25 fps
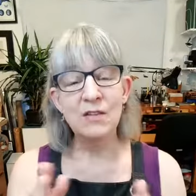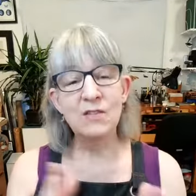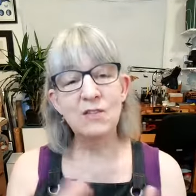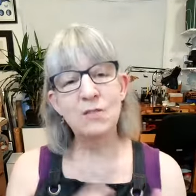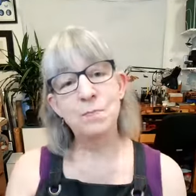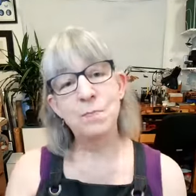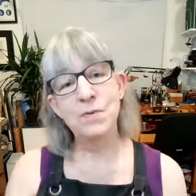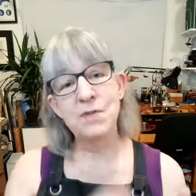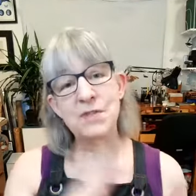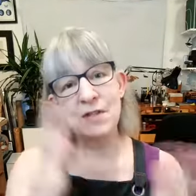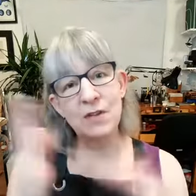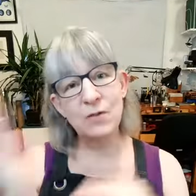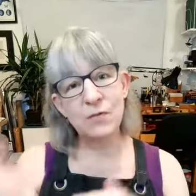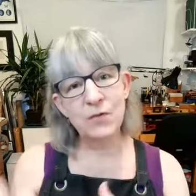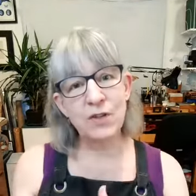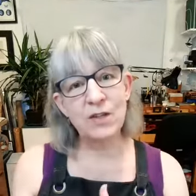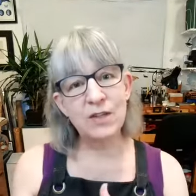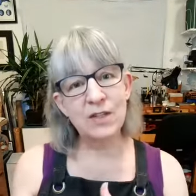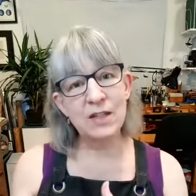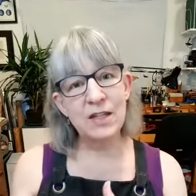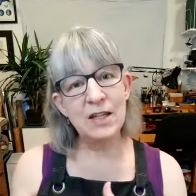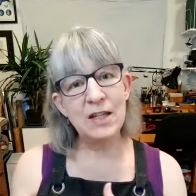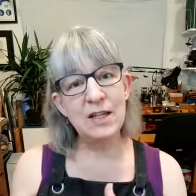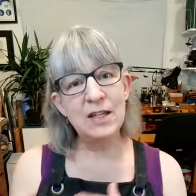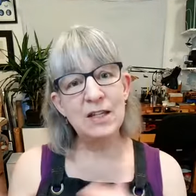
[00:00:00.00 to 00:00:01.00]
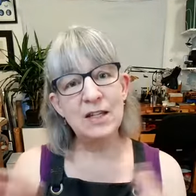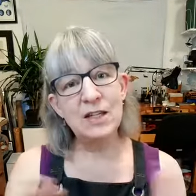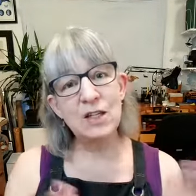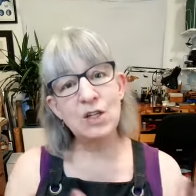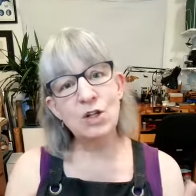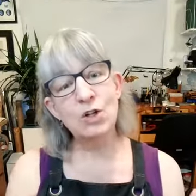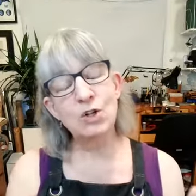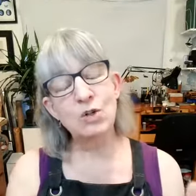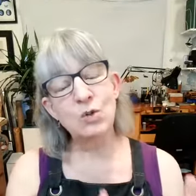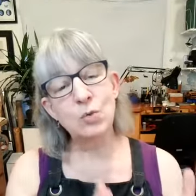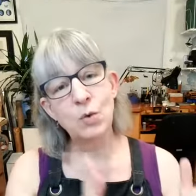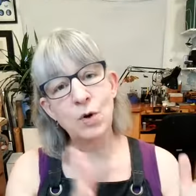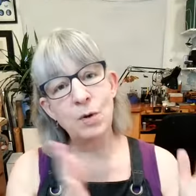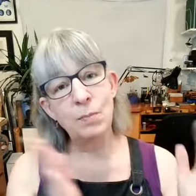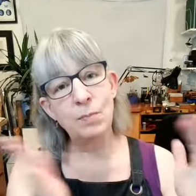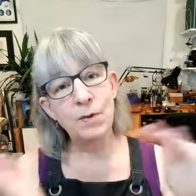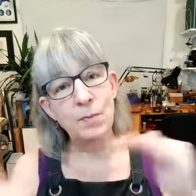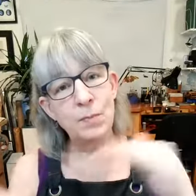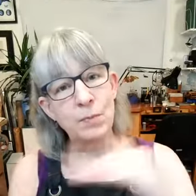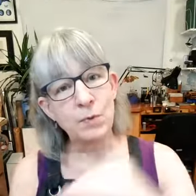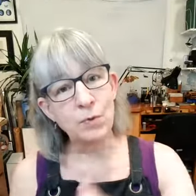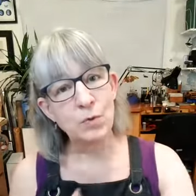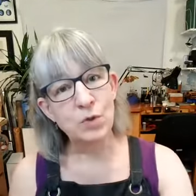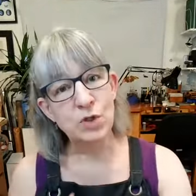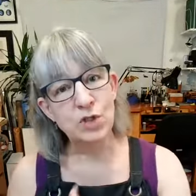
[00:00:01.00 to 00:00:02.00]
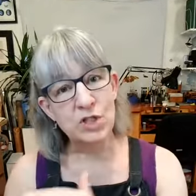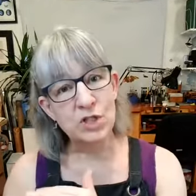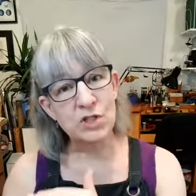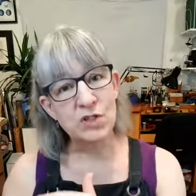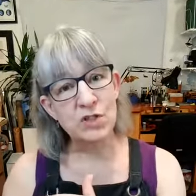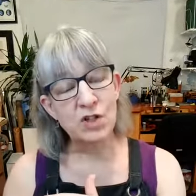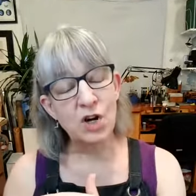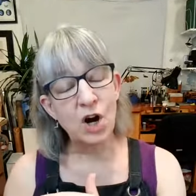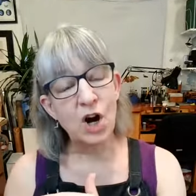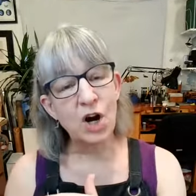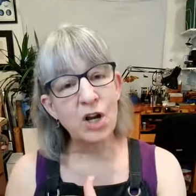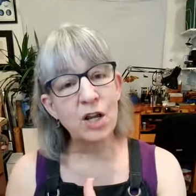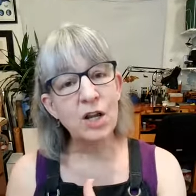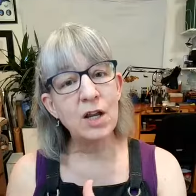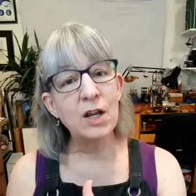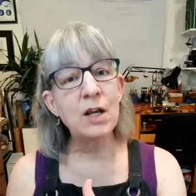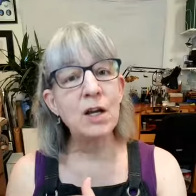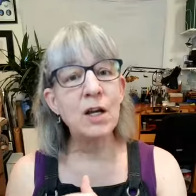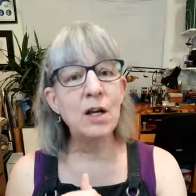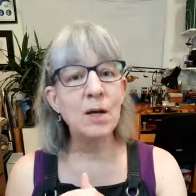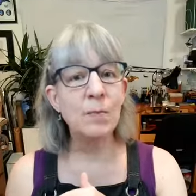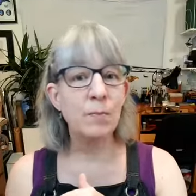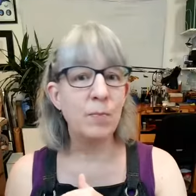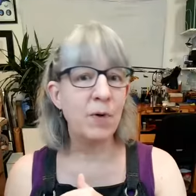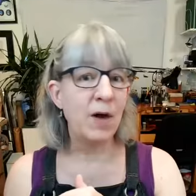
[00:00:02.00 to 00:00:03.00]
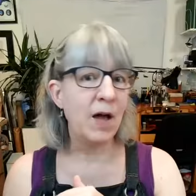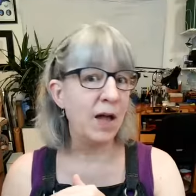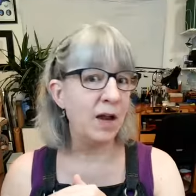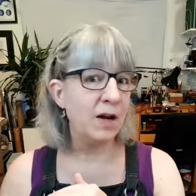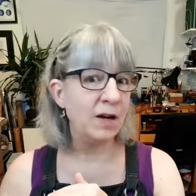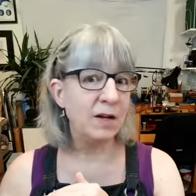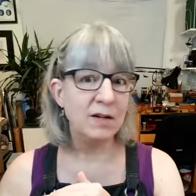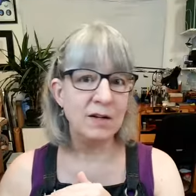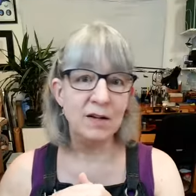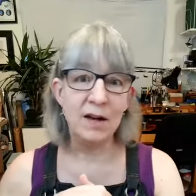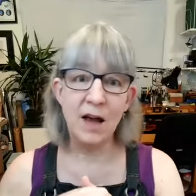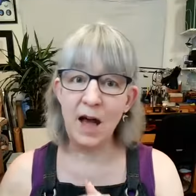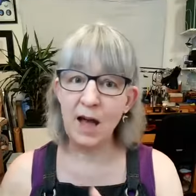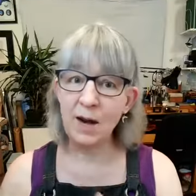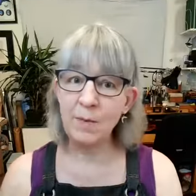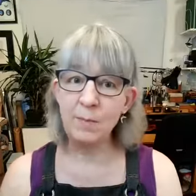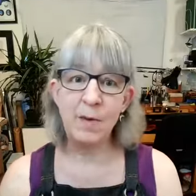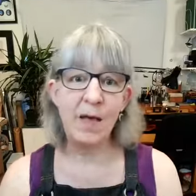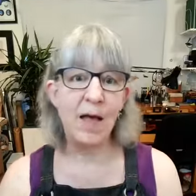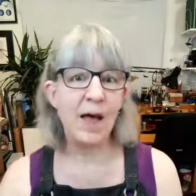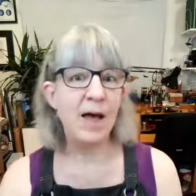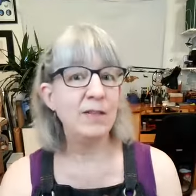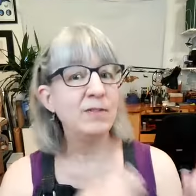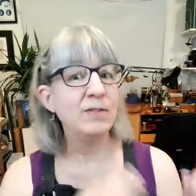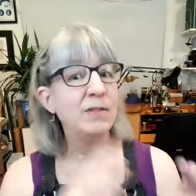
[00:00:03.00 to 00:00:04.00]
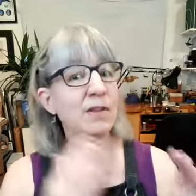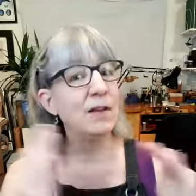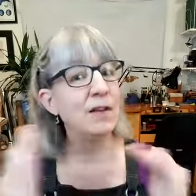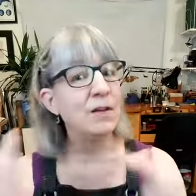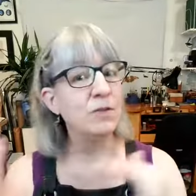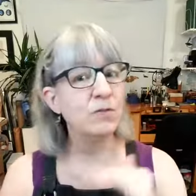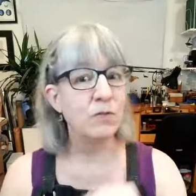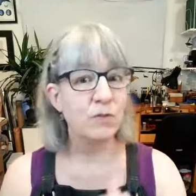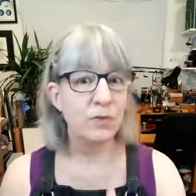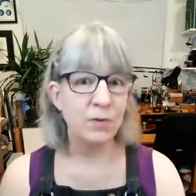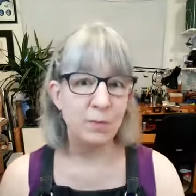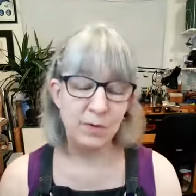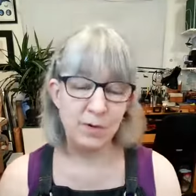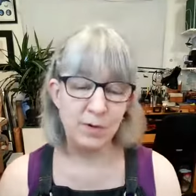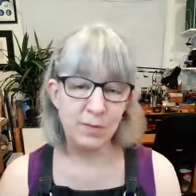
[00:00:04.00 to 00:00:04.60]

specifically geared toward people who are just starting, but not a bad thing for